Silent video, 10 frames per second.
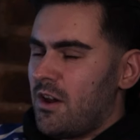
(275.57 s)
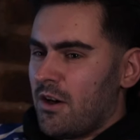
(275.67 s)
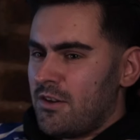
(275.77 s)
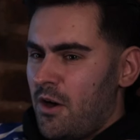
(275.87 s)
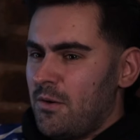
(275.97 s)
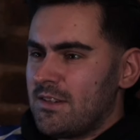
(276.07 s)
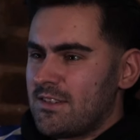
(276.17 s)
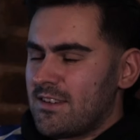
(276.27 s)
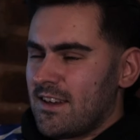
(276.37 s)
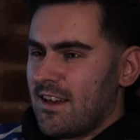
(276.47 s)
you know, I
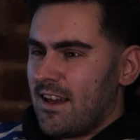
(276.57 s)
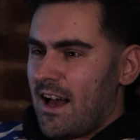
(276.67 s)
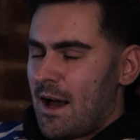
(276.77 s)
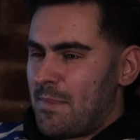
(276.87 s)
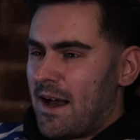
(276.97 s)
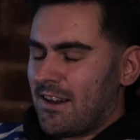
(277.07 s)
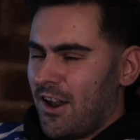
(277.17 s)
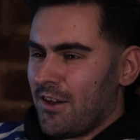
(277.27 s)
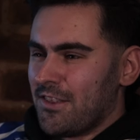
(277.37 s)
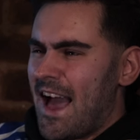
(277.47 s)
noticed our
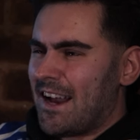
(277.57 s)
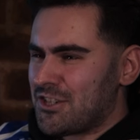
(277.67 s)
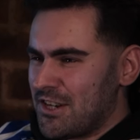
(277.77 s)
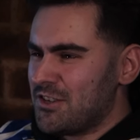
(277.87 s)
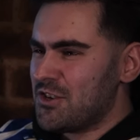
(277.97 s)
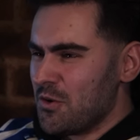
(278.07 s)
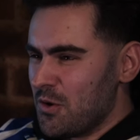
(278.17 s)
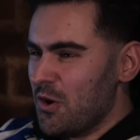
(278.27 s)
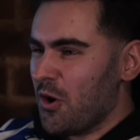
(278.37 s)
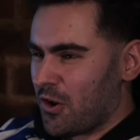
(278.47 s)
backline, they actually do
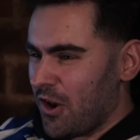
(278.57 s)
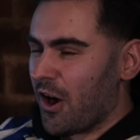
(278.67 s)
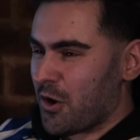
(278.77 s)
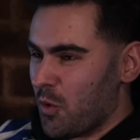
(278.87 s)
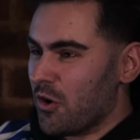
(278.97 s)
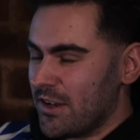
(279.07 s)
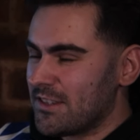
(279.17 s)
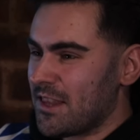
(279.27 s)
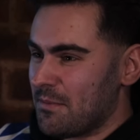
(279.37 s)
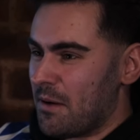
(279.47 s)
look like
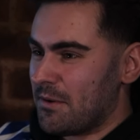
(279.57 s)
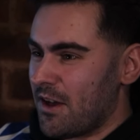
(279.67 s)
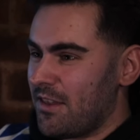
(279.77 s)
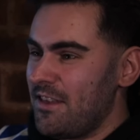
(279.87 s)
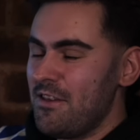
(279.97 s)
warriors at the moment, don't they?